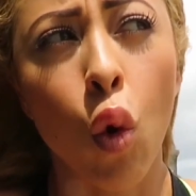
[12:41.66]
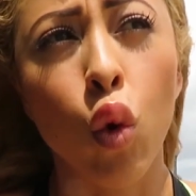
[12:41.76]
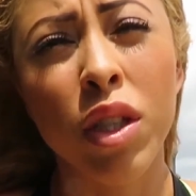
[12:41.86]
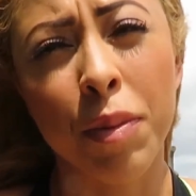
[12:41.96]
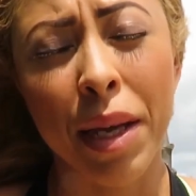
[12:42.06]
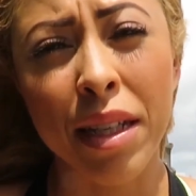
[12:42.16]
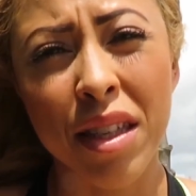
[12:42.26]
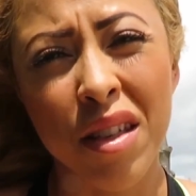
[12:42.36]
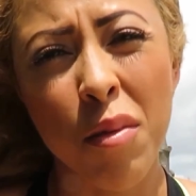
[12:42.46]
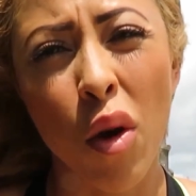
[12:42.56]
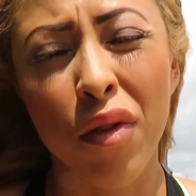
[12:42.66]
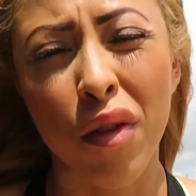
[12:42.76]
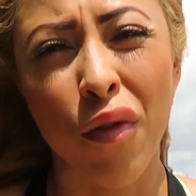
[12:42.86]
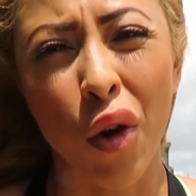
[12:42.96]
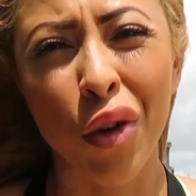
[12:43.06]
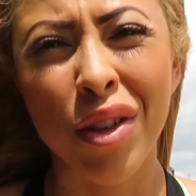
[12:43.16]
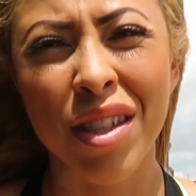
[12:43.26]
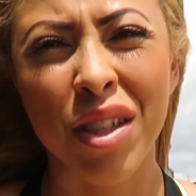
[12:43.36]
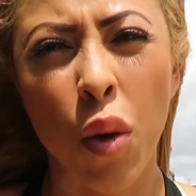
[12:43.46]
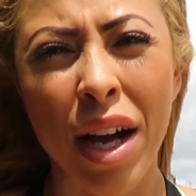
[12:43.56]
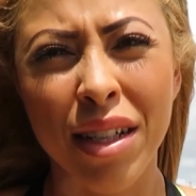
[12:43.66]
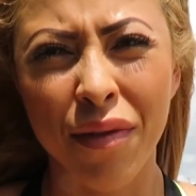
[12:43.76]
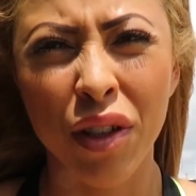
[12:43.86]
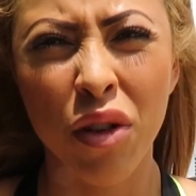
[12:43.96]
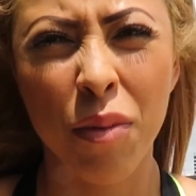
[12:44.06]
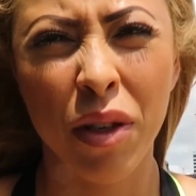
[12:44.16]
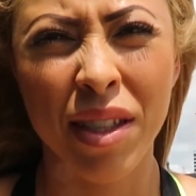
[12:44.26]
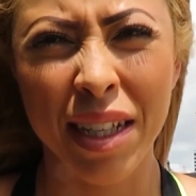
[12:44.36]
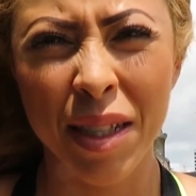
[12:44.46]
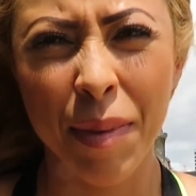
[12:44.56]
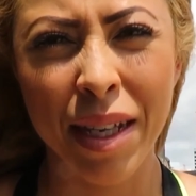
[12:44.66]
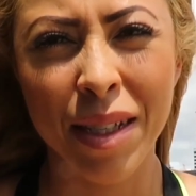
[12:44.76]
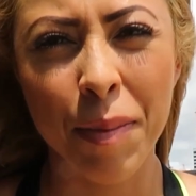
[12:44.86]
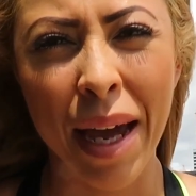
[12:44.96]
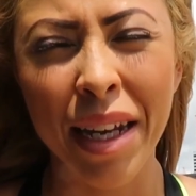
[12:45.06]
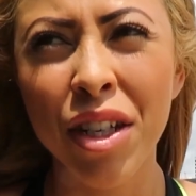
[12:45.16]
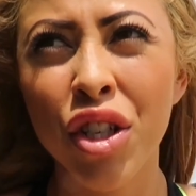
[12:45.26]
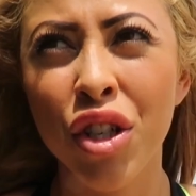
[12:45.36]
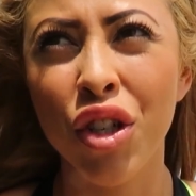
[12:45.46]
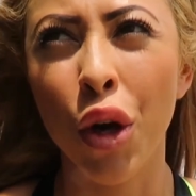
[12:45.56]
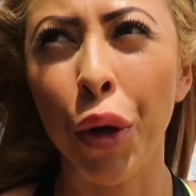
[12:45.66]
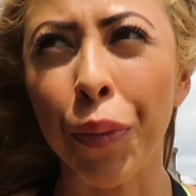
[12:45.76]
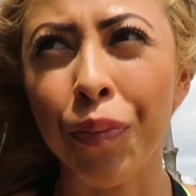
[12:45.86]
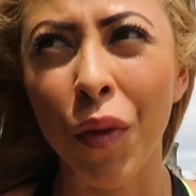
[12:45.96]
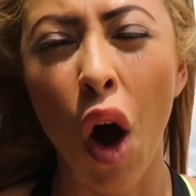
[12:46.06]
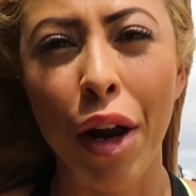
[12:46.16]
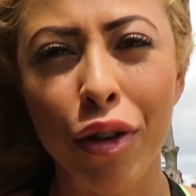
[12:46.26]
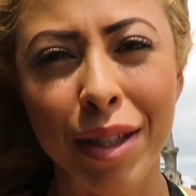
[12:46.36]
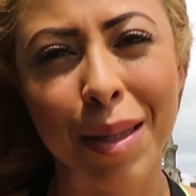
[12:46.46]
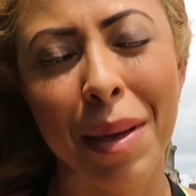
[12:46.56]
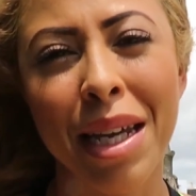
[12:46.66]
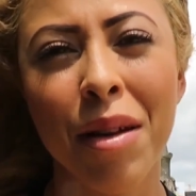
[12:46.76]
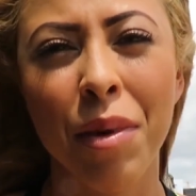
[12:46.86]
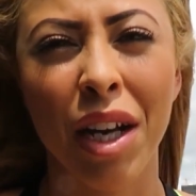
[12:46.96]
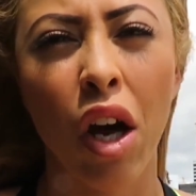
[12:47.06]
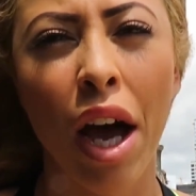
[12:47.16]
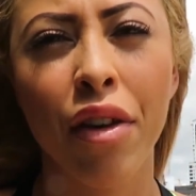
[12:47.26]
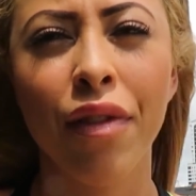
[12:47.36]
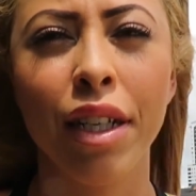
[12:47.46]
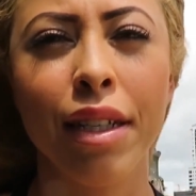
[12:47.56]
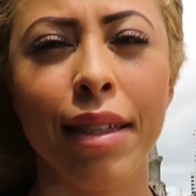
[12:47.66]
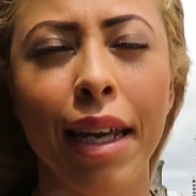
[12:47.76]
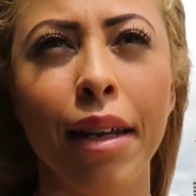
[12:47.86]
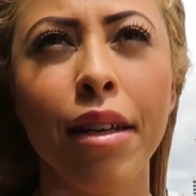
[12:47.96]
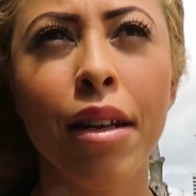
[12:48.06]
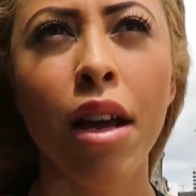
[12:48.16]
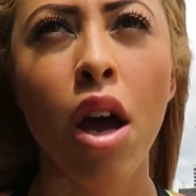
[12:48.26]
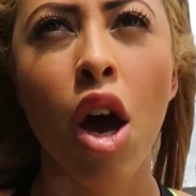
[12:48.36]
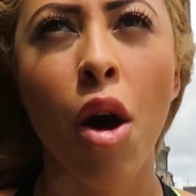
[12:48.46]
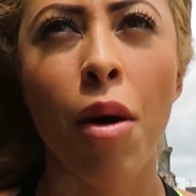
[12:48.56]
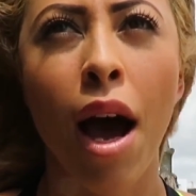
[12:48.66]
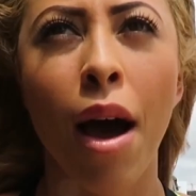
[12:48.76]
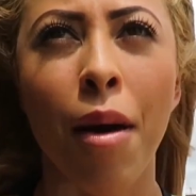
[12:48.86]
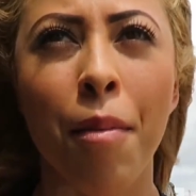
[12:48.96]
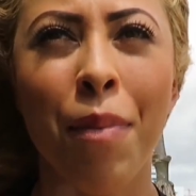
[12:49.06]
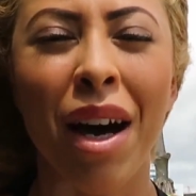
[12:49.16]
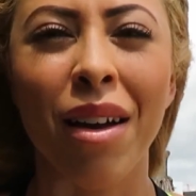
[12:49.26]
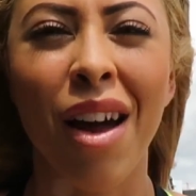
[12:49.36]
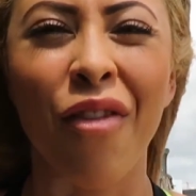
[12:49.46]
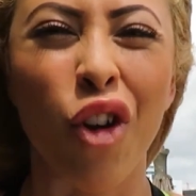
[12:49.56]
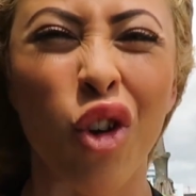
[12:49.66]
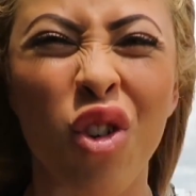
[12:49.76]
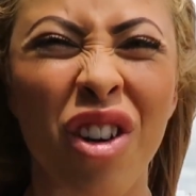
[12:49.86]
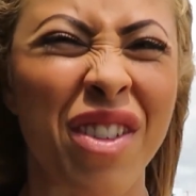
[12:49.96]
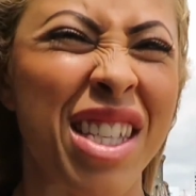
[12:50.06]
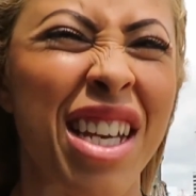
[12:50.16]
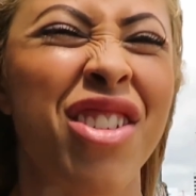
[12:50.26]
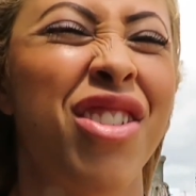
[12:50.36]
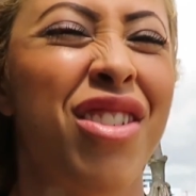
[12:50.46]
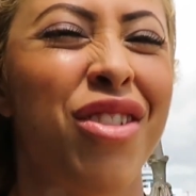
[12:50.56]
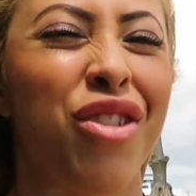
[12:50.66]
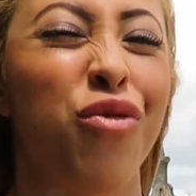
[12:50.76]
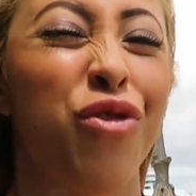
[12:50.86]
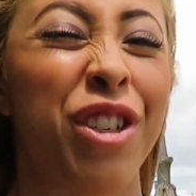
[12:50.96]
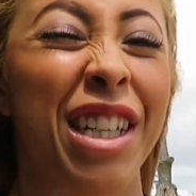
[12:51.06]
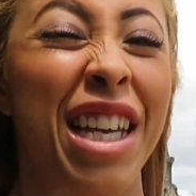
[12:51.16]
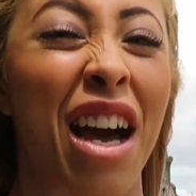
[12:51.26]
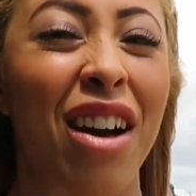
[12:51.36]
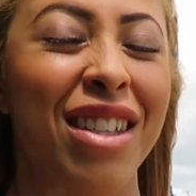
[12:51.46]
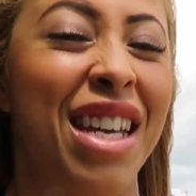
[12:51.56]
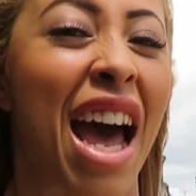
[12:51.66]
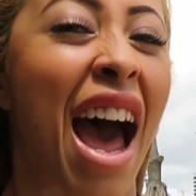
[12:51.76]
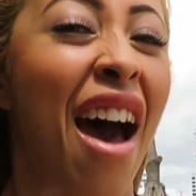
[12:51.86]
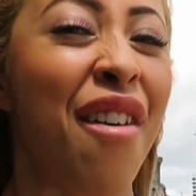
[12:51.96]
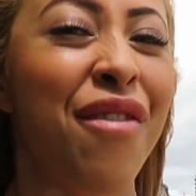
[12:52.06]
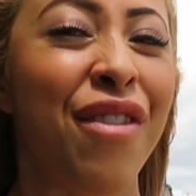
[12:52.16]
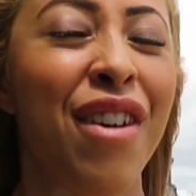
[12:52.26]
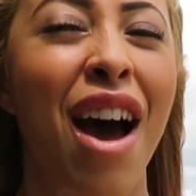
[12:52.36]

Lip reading: or speak to them over the phone, because it's quite difficult because they speak Spanish. So I don't speak it, but I kind of understand it. But phone call conversations are just really hard to have,